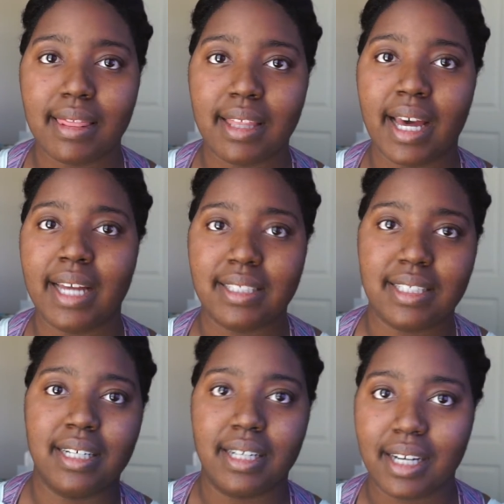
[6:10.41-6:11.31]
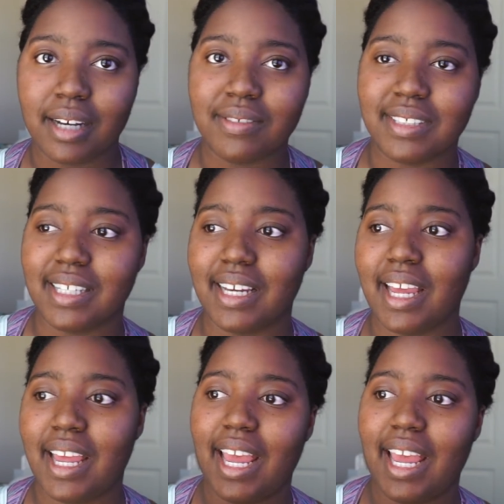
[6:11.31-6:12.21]
that chick. I was like
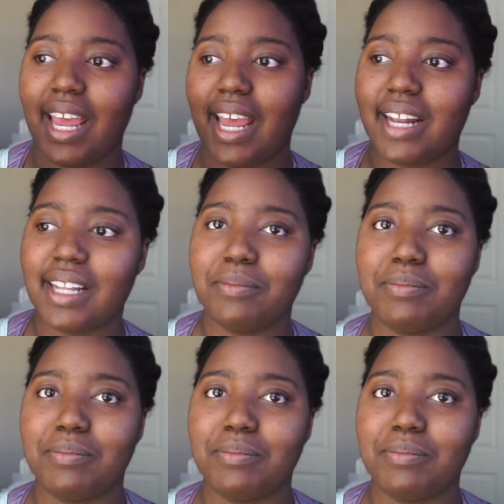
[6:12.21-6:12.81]
handling